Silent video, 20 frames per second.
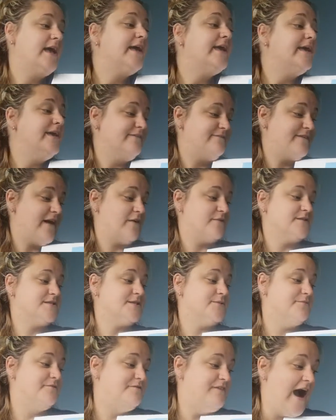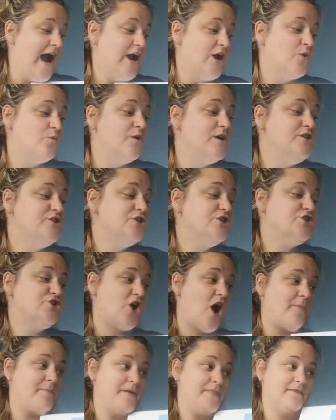He found some firewood to
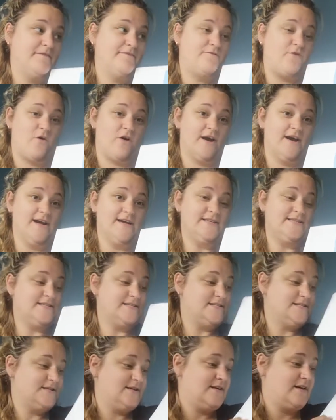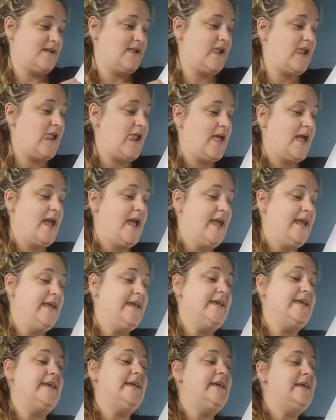chop in the forest.
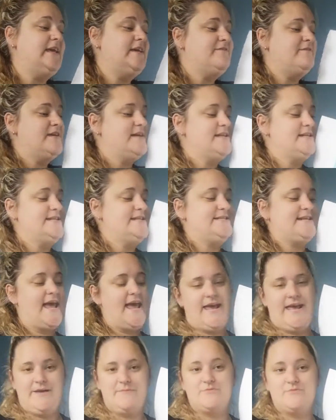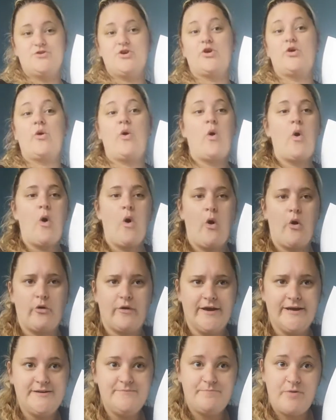He even tamed her
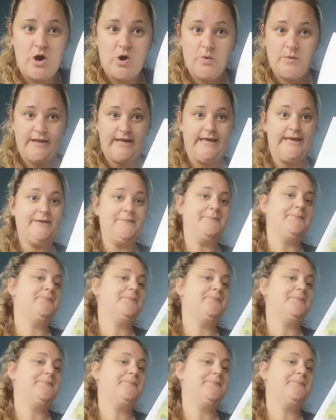horrid pony.